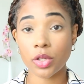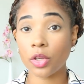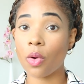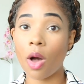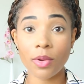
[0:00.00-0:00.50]
So
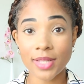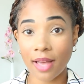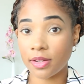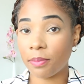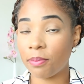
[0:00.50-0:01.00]
you almost
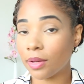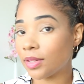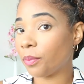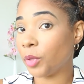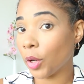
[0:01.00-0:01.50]
have to
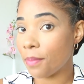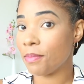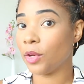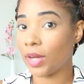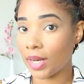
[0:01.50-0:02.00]
build up your
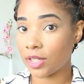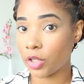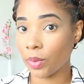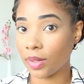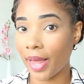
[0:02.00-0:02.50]
immunity
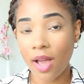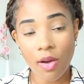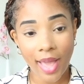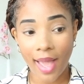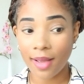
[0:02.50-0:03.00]
to it. Like,
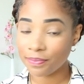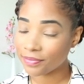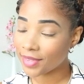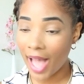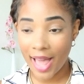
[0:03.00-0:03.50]
okay,
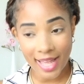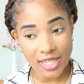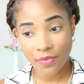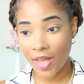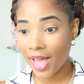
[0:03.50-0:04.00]

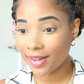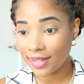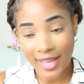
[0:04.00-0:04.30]
that's fine.